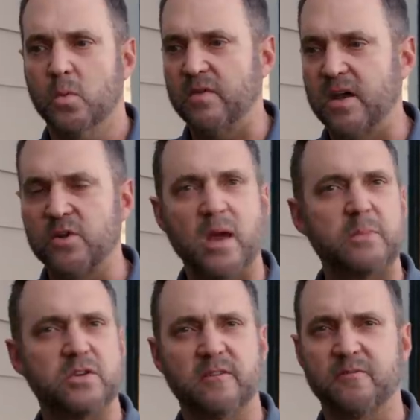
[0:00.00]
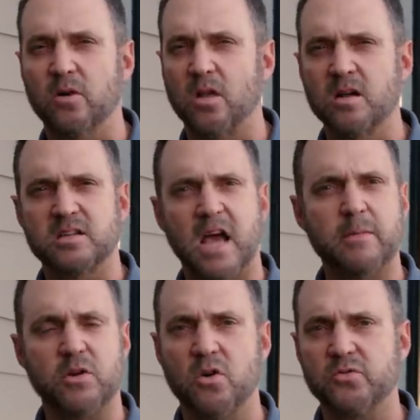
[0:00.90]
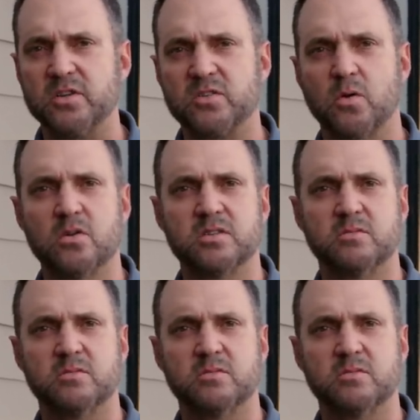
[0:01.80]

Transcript: We've had grapes here for a long time in grocery stores